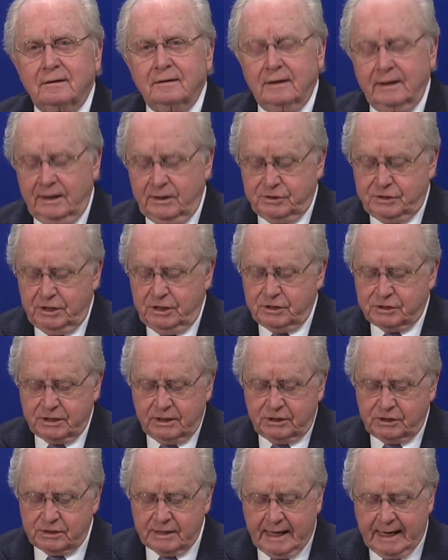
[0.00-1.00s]
And she's
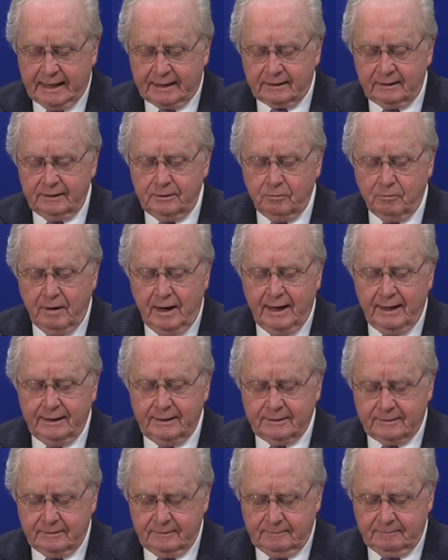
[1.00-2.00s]
exactly
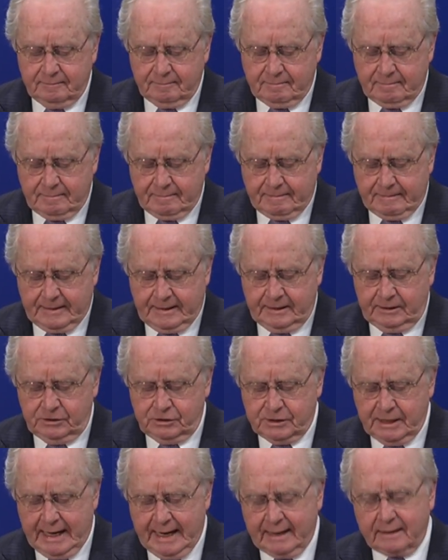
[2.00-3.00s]
right.
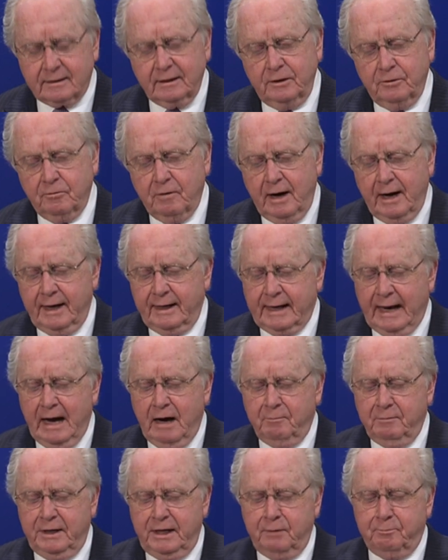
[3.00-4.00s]
Exactly right.
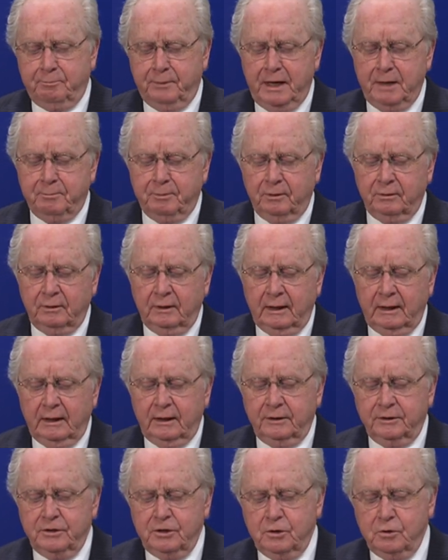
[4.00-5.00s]
How many people
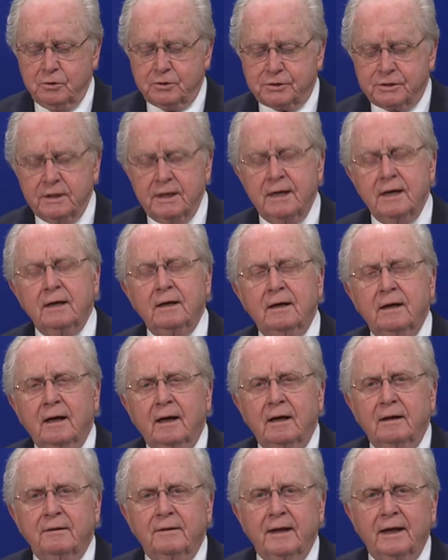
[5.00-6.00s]
do you see
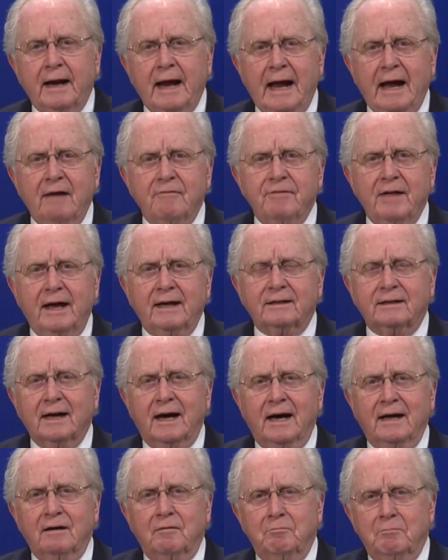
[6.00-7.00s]
that have that
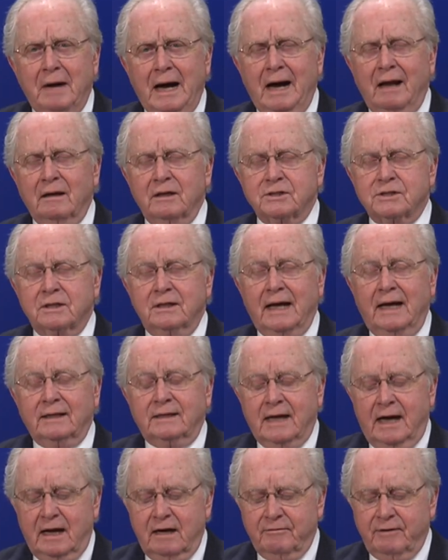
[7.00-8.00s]
kind of malice and that
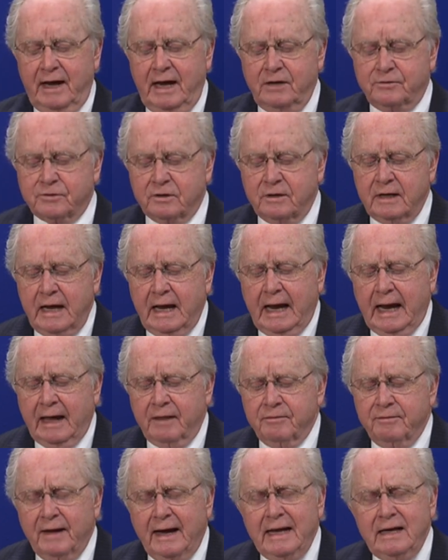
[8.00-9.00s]
kind of hatred,
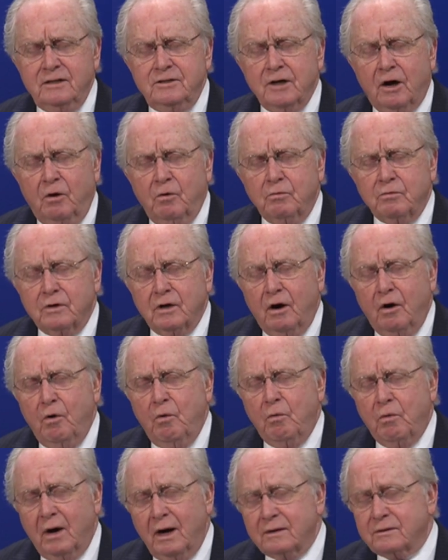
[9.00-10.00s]
and they don't know
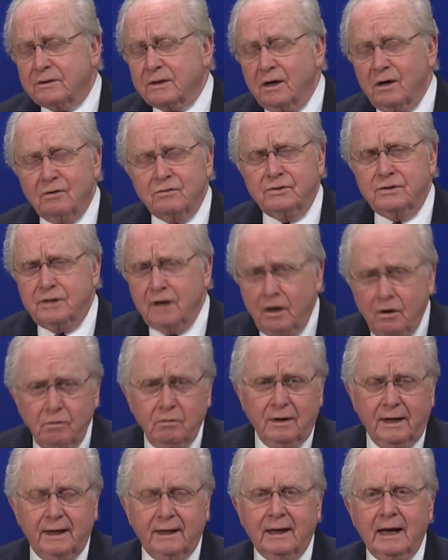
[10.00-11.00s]
what they're
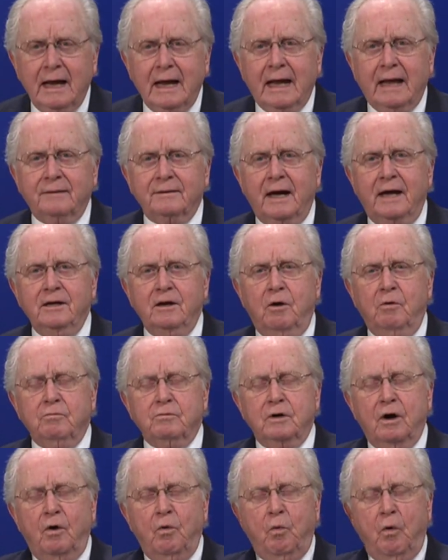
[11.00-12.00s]
doing, and they
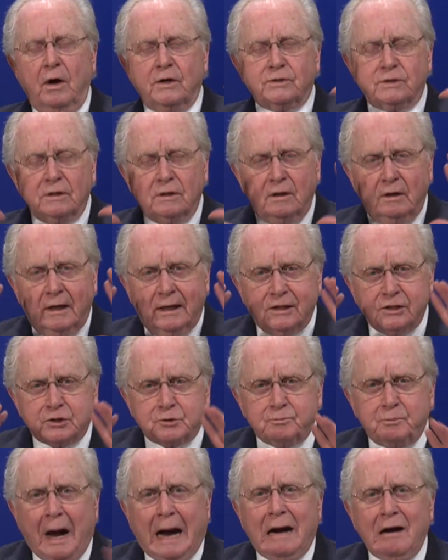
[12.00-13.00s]
don't know what's
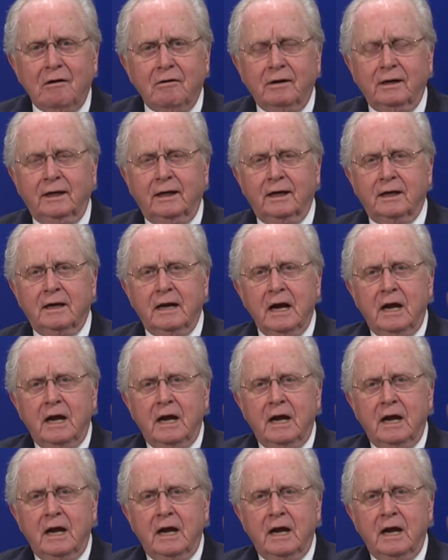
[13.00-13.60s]
inspiring and